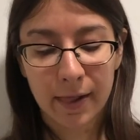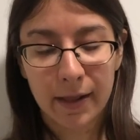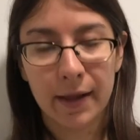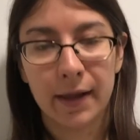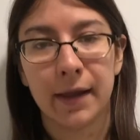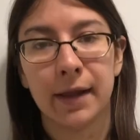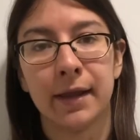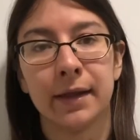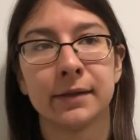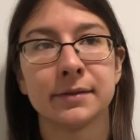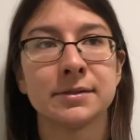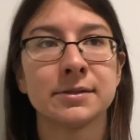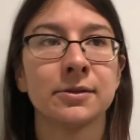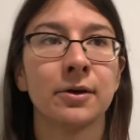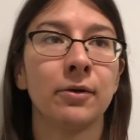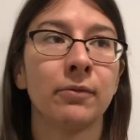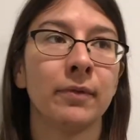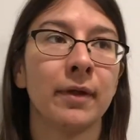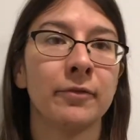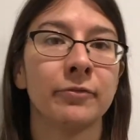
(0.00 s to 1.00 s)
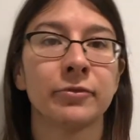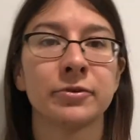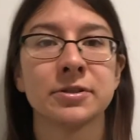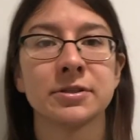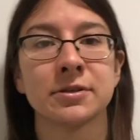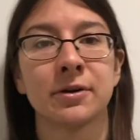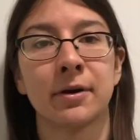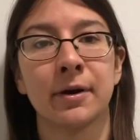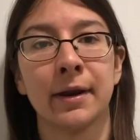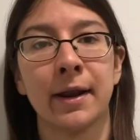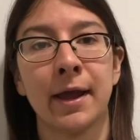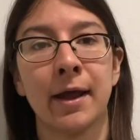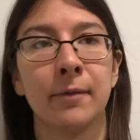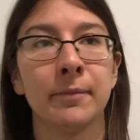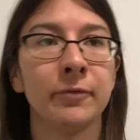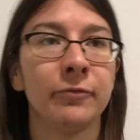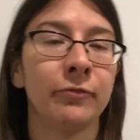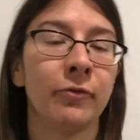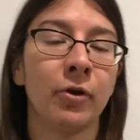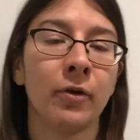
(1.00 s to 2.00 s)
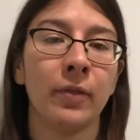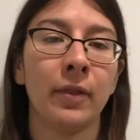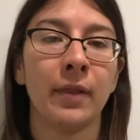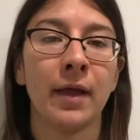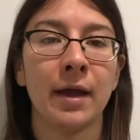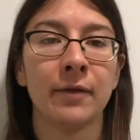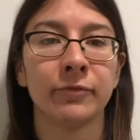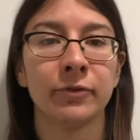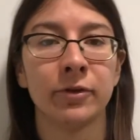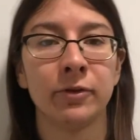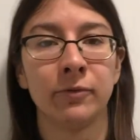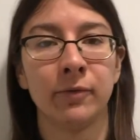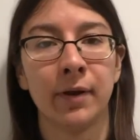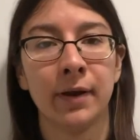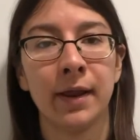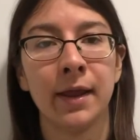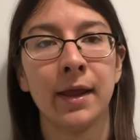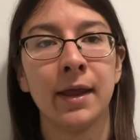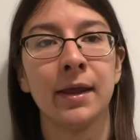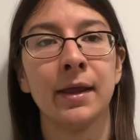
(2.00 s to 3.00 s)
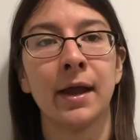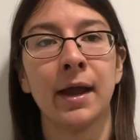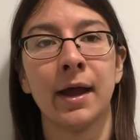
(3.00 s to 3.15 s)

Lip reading: And so when I first started out before the live Q&A,